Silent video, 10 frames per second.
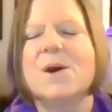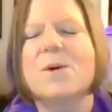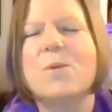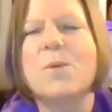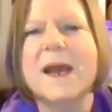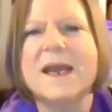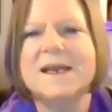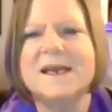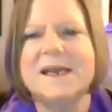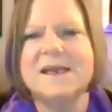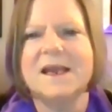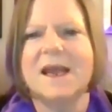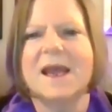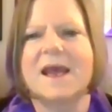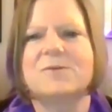waiting
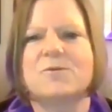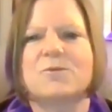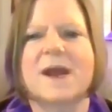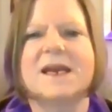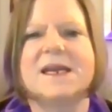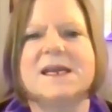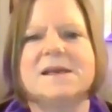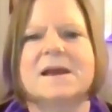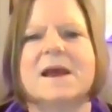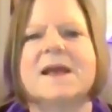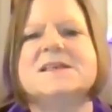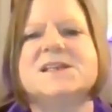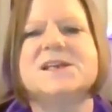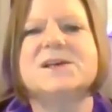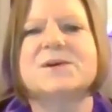and ready
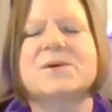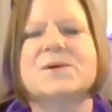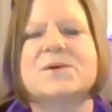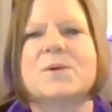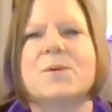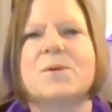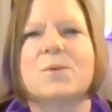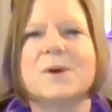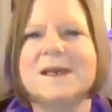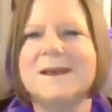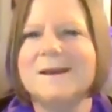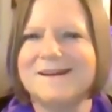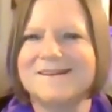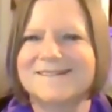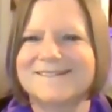until
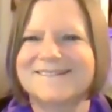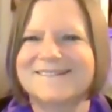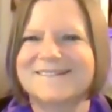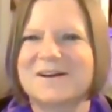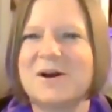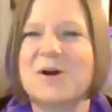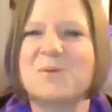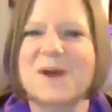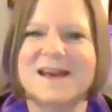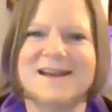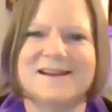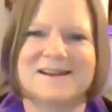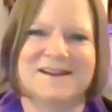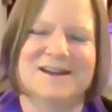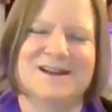we are ready
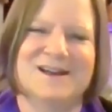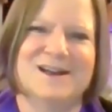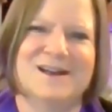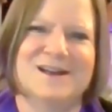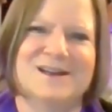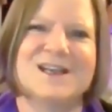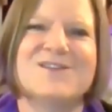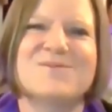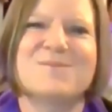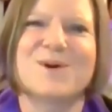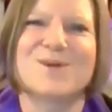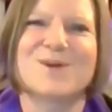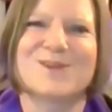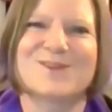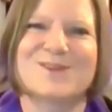to give birth
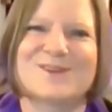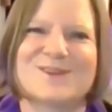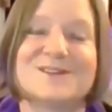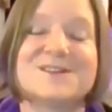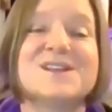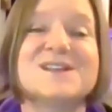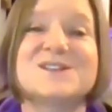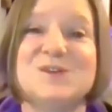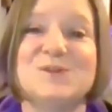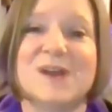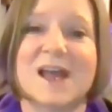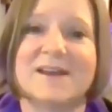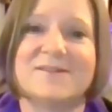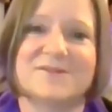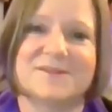to this new life.